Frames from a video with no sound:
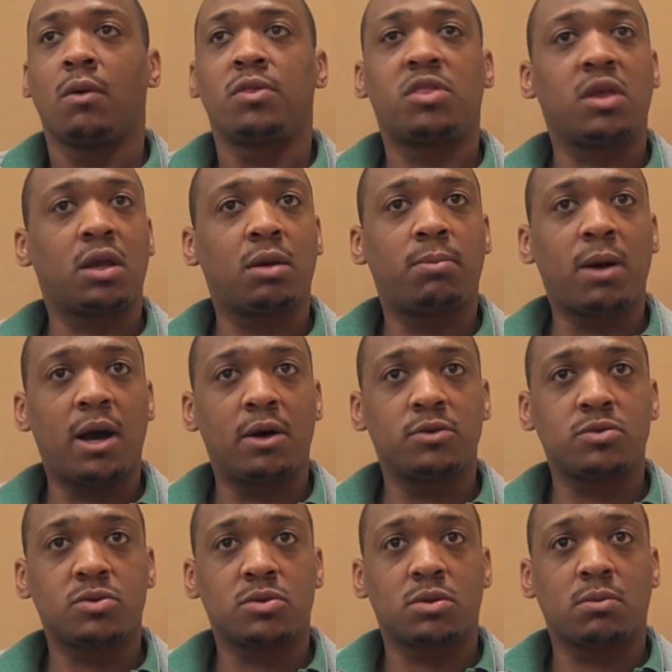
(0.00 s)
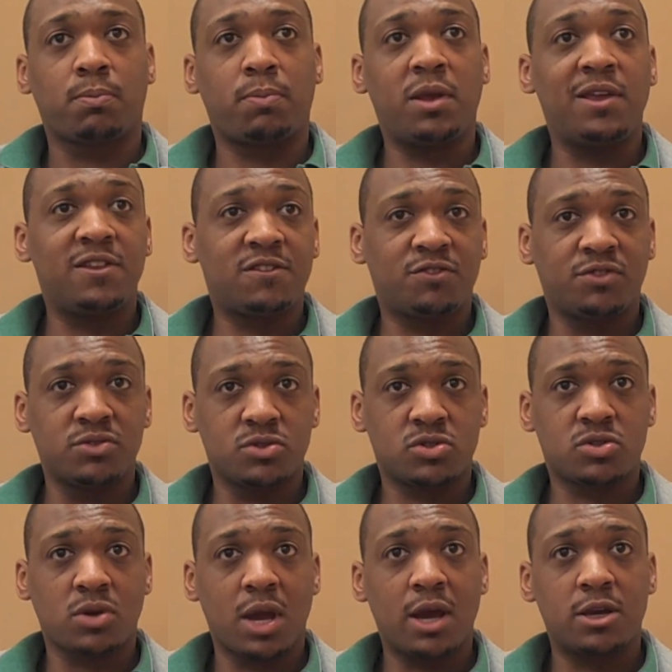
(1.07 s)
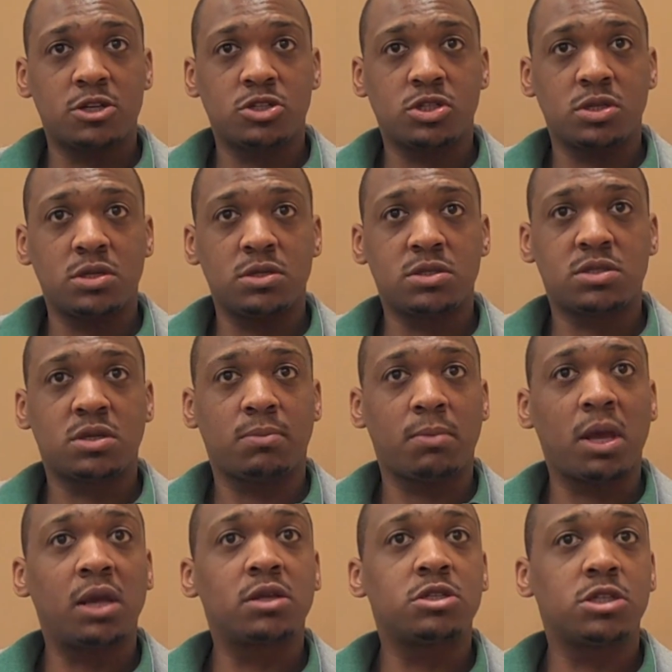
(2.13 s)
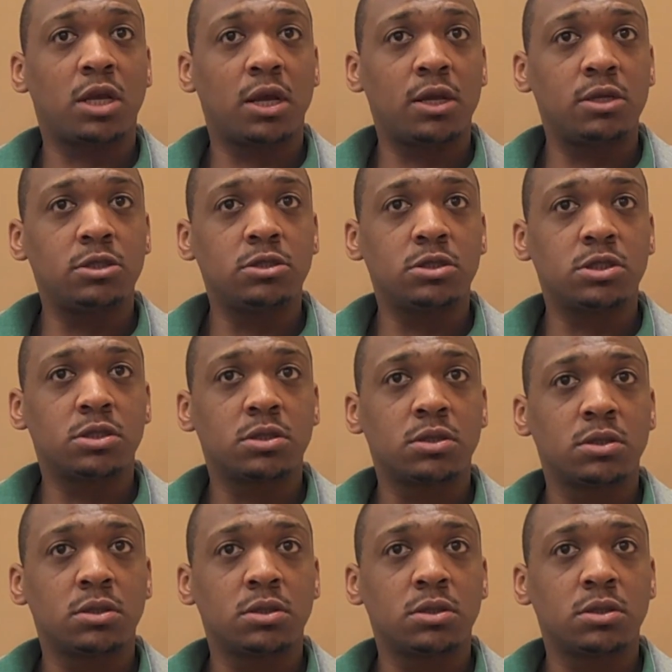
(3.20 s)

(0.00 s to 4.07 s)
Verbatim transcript: think about peaceful strategies to make change.